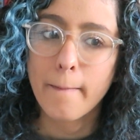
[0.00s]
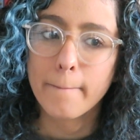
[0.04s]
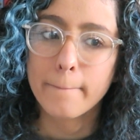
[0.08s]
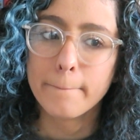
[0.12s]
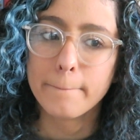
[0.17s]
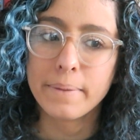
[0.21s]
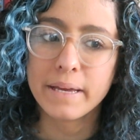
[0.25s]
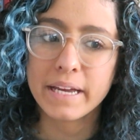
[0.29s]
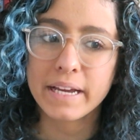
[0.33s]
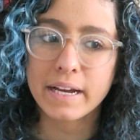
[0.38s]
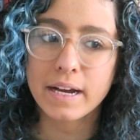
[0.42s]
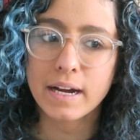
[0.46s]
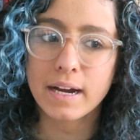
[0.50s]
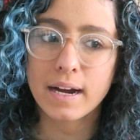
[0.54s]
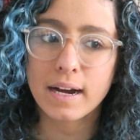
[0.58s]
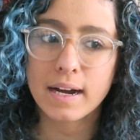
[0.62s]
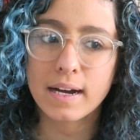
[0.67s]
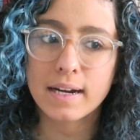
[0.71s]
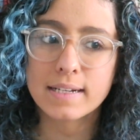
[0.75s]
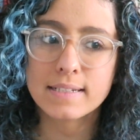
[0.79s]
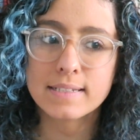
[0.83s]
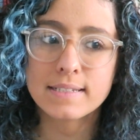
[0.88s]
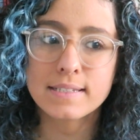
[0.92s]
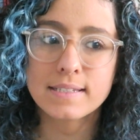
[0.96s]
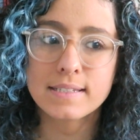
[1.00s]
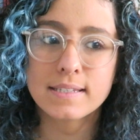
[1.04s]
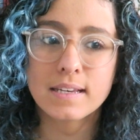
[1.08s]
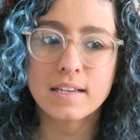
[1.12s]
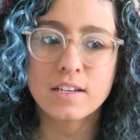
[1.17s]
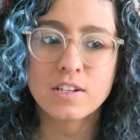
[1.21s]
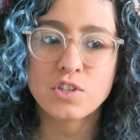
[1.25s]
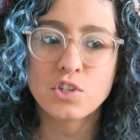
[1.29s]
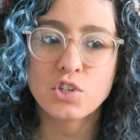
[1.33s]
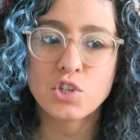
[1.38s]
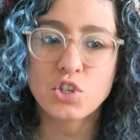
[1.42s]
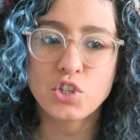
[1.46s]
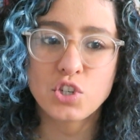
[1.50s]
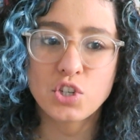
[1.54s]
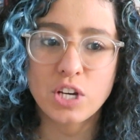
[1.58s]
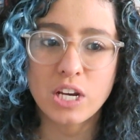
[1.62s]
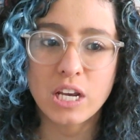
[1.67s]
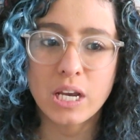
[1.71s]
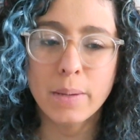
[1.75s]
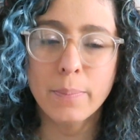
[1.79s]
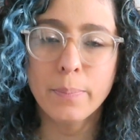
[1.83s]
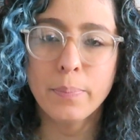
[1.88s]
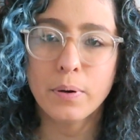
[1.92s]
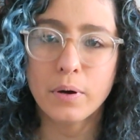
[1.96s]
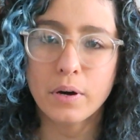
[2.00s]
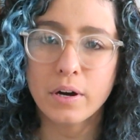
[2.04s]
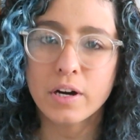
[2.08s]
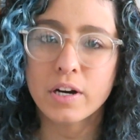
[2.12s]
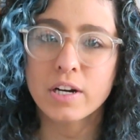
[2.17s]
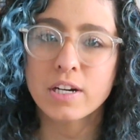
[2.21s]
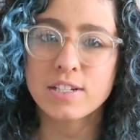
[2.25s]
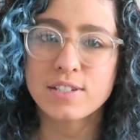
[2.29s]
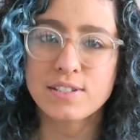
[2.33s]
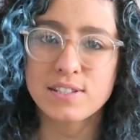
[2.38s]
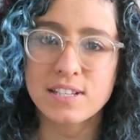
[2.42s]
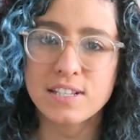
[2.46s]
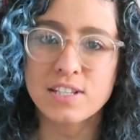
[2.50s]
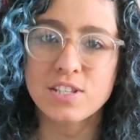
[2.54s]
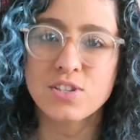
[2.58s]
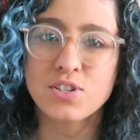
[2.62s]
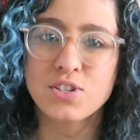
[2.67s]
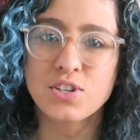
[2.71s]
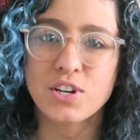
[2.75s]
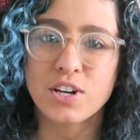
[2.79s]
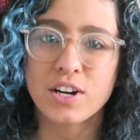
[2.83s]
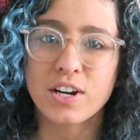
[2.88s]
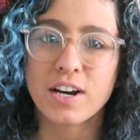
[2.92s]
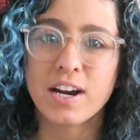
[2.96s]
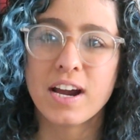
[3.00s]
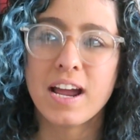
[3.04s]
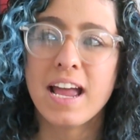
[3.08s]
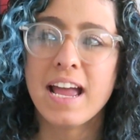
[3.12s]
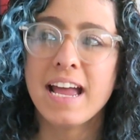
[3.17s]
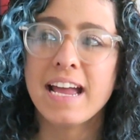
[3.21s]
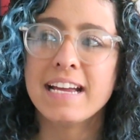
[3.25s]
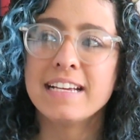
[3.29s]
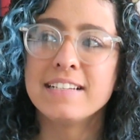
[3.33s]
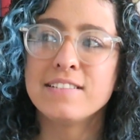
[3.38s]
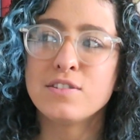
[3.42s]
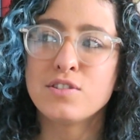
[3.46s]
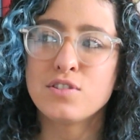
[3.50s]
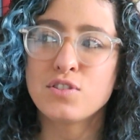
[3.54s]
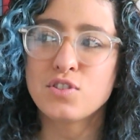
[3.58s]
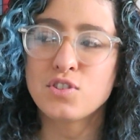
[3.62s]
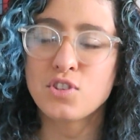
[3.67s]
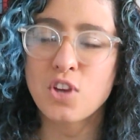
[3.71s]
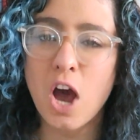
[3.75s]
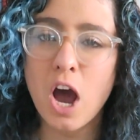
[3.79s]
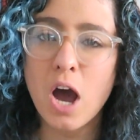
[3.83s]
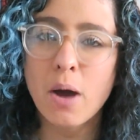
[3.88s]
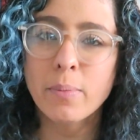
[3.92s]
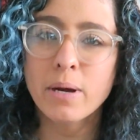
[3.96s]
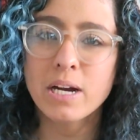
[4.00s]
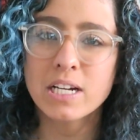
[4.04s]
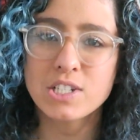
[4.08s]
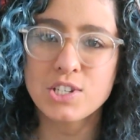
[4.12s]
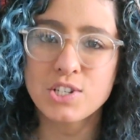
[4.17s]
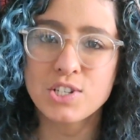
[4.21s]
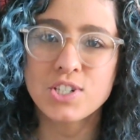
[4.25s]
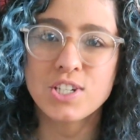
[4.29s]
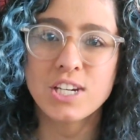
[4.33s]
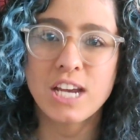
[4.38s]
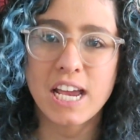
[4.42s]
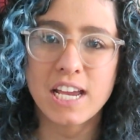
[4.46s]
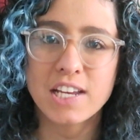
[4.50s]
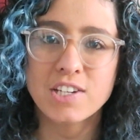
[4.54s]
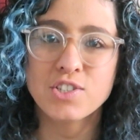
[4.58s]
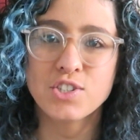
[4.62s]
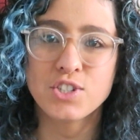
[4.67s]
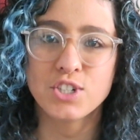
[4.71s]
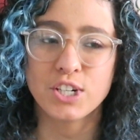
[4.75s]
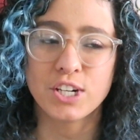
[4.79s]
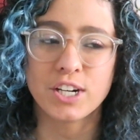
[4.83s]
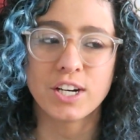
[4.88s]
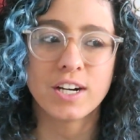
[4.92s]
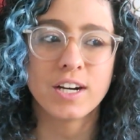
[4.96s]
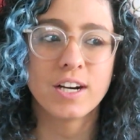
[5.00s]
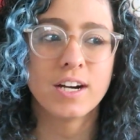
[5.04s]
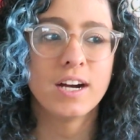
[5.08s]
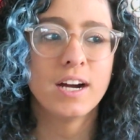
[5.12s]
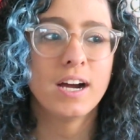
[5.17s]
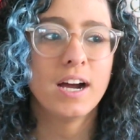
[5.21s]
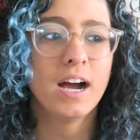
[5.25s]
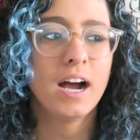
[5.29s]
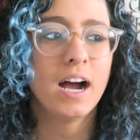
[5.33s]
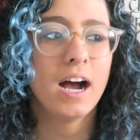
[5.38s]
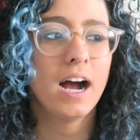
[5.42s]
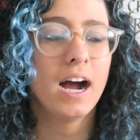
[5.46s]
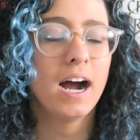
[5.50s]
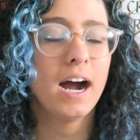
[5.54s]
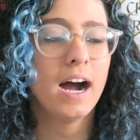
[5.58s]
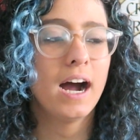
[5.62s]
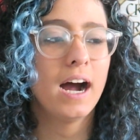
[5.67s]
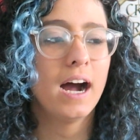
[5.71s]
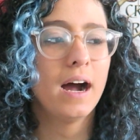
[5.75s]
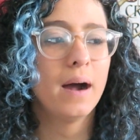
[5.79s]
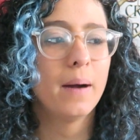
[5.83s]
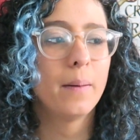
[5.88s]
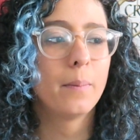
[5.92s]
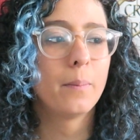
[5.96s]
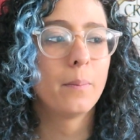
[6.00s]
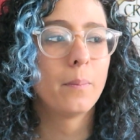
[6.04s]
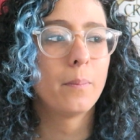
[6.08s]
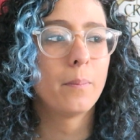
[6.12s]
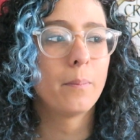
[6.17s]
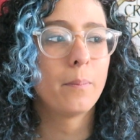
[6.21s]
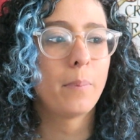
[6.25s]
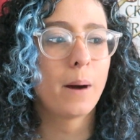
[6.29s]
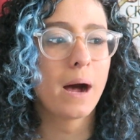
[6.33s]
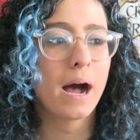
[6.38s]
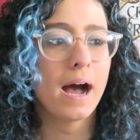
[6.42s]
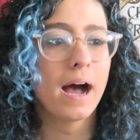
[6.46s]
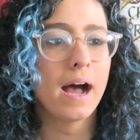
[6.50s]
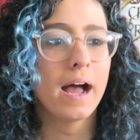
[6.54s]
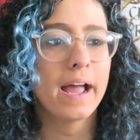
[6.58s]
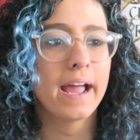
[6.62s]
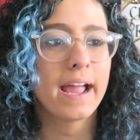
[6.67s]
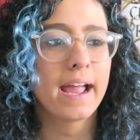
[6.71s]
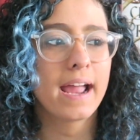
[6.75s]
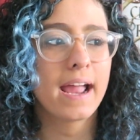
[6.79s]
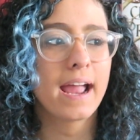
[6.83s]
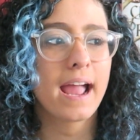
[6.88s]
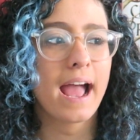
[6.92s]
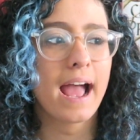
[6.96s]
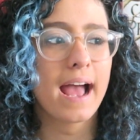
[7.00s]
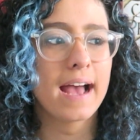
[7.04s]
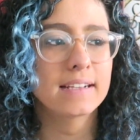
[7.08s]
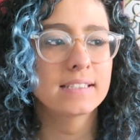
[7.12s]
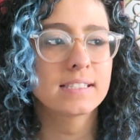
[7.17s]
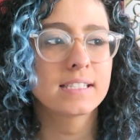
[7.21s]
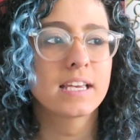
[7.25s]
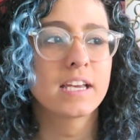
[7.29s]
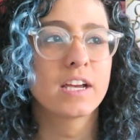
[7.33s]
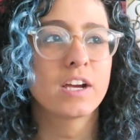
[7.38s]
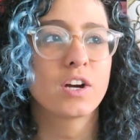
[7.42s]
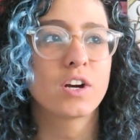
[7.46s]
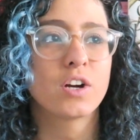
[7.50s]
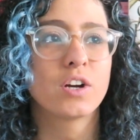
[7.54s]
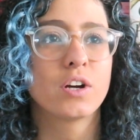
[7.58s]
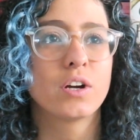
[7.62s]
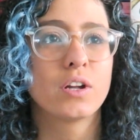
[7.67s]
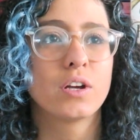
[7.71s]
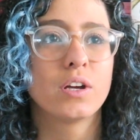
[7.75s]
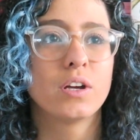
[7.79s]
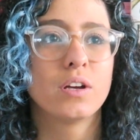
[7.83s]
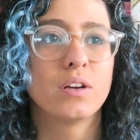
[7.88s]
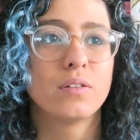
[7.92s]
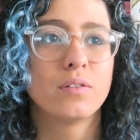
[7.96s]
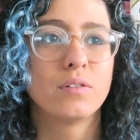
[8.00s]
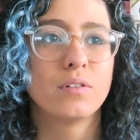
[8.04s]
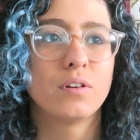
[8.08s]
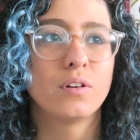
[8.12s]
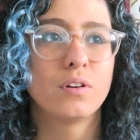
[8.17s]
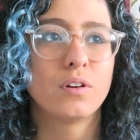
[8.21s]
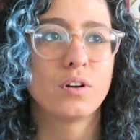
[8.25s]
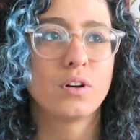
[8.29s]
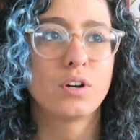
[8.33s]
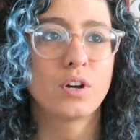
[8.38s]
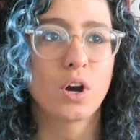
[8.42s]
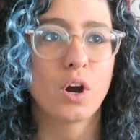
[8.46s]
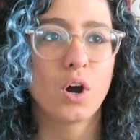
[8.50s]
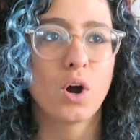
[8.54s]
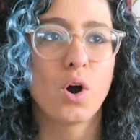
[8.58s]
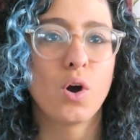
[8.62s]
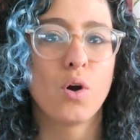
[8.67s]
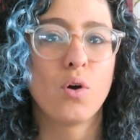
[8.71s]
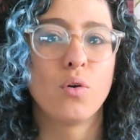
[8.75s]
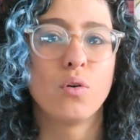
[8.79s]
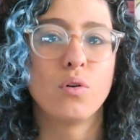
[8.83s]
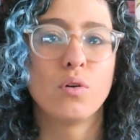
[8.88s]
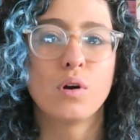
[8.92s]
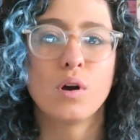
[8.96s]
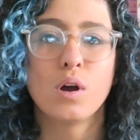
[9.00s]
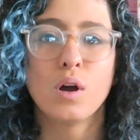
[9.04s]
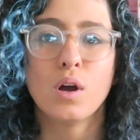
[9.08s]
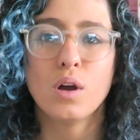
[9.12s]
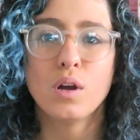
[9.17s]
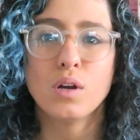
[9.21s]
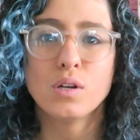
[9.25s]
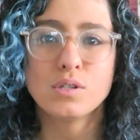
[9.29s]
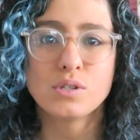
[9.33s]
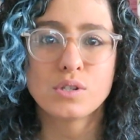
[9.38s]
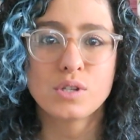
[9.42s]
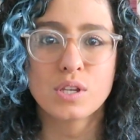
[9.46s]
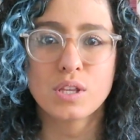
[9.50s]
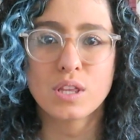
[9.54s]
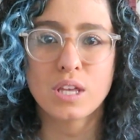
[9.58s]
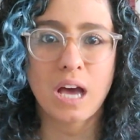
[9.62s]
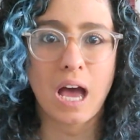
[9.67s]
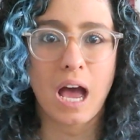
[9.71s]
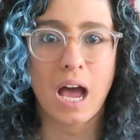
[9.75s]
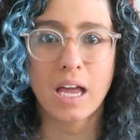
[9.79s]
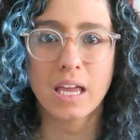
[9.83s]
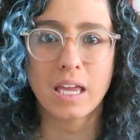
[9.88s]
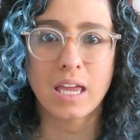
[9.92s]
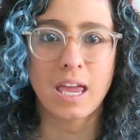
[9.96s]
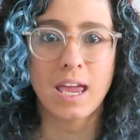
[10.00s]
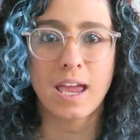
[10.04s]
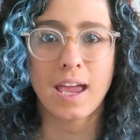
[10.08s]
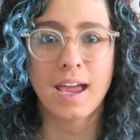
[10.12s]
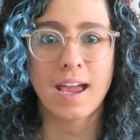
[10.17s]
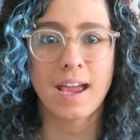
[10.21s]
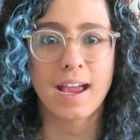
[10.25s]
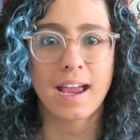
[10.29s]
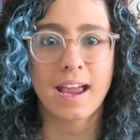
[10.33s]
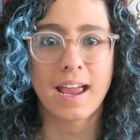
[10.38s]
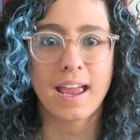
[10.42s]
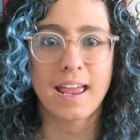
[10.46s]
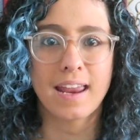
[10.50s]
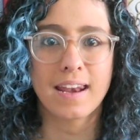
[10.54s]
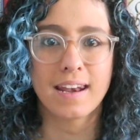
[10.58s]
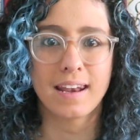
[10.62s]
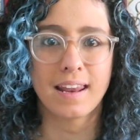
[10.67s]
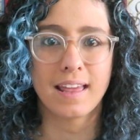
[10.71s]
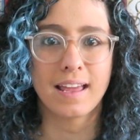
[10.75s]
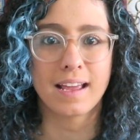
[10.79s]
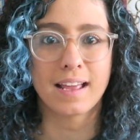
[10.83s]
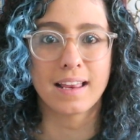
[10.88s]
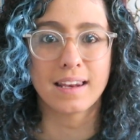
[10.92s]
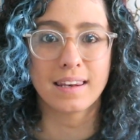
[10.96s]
because she put her sister in so much danger by asking her to go to the High King and like